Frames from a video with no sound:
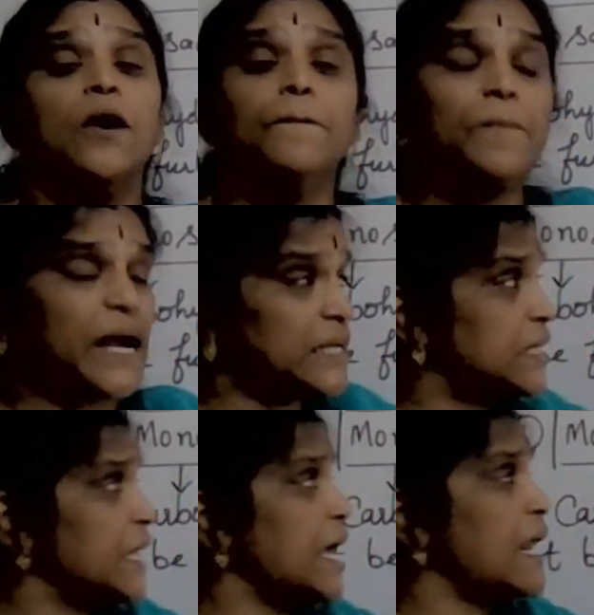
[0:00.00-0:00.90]
But
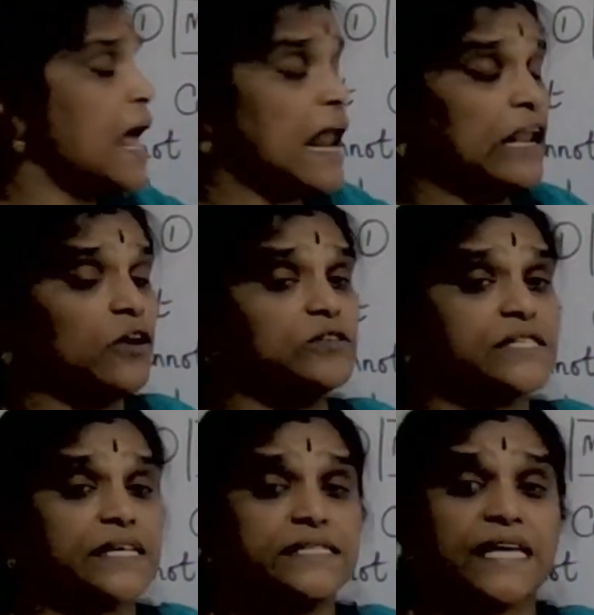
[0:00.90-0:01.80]
here
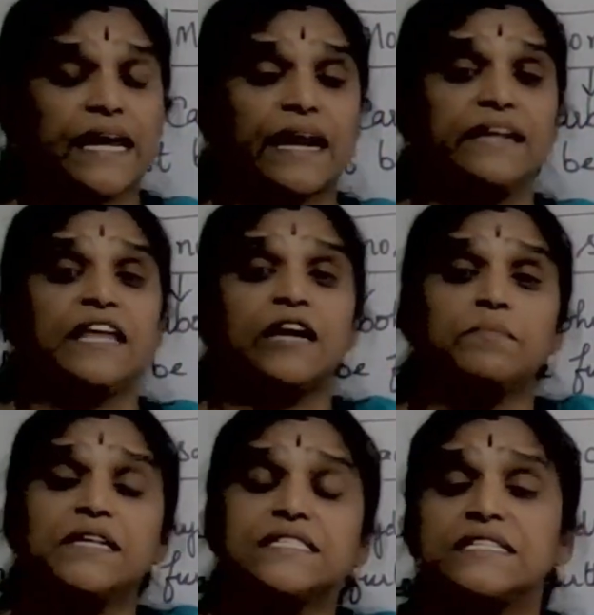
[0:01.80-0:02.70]
oligosaccharide, that
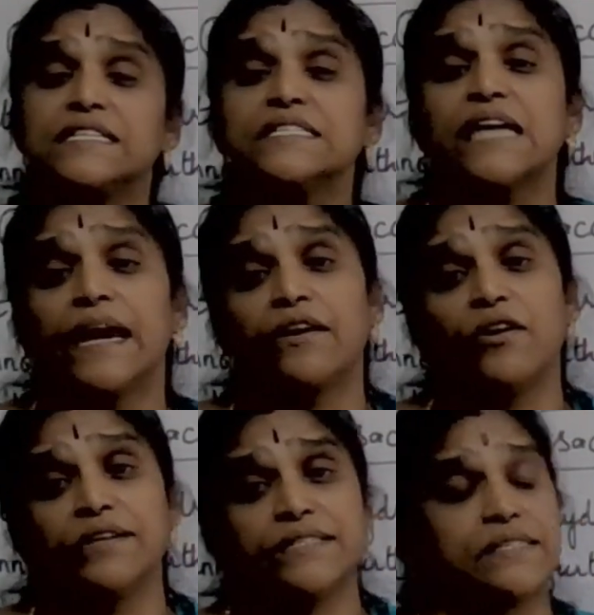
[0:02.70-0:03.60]
means it is
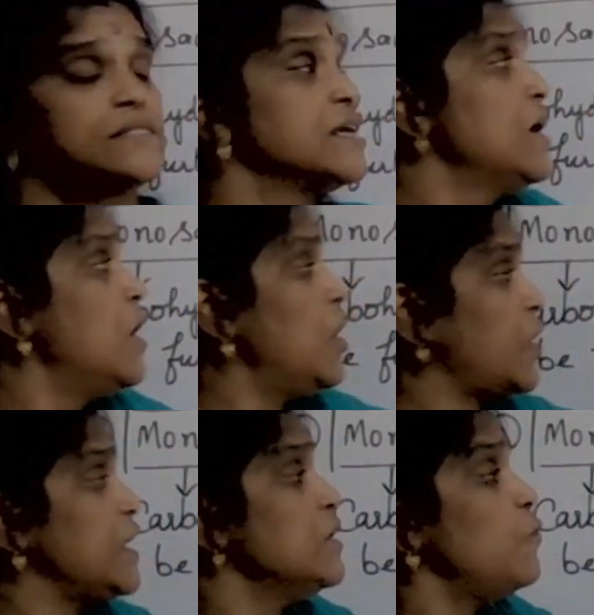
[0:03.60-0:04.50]
hydrolysis.
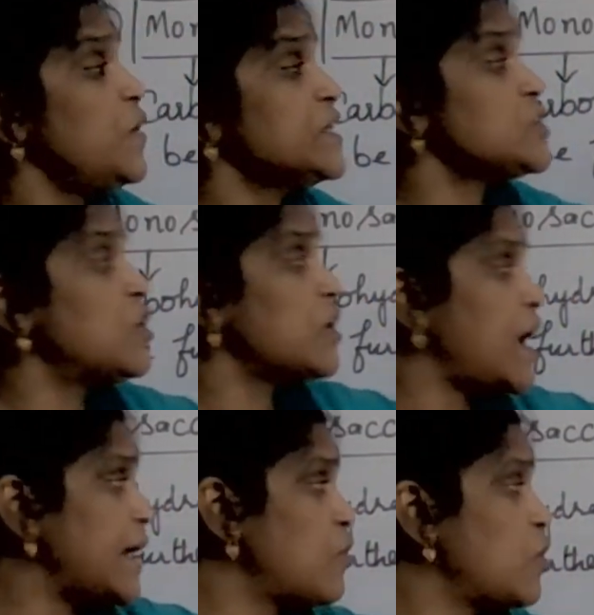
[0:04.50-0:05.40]
Okay, which on
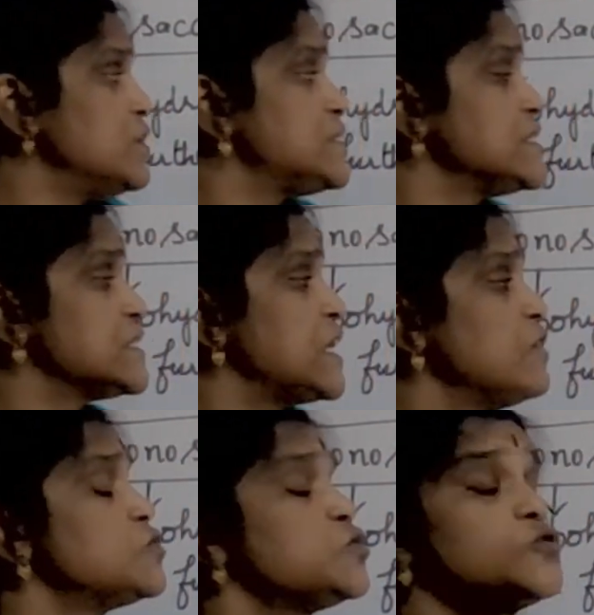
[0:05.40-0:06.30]
hydrolysis
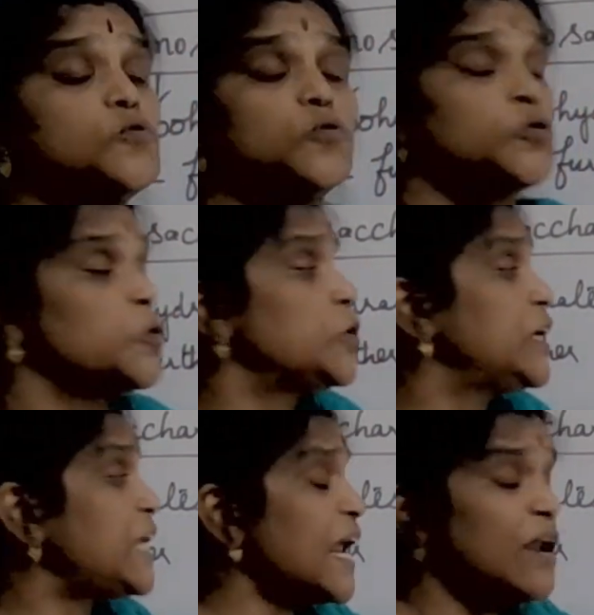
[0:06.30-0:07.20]
gives 2 to
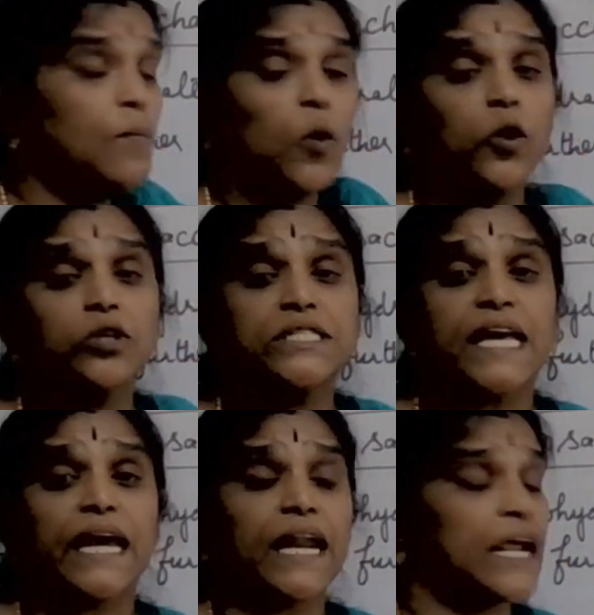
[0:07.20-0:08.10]
10
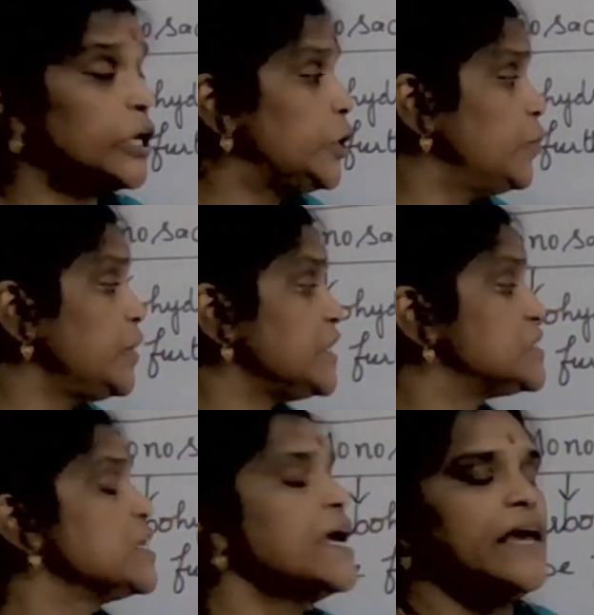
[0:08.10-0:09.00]
monosaccharide units.